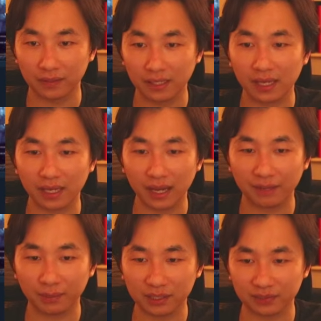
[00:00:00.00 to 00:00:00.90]
Yeah, I
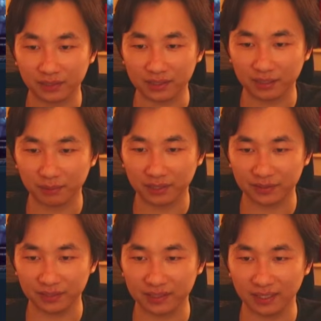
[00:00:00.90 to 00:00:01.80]
have punch first.
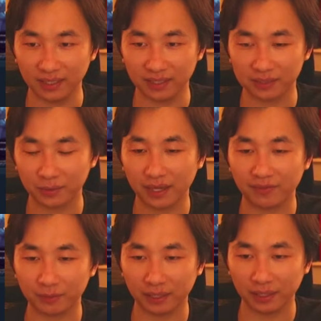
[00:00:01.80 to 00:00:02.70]
Yeah. So we have
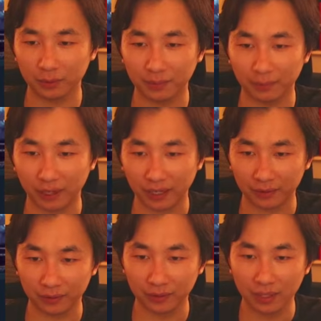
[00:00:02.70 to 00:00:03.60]
to play a little bit more
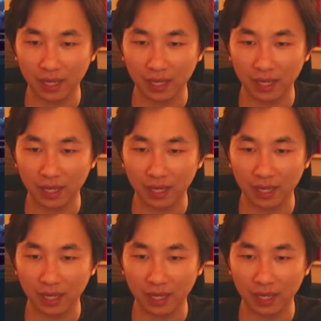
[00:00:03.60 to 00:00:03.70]
aggro.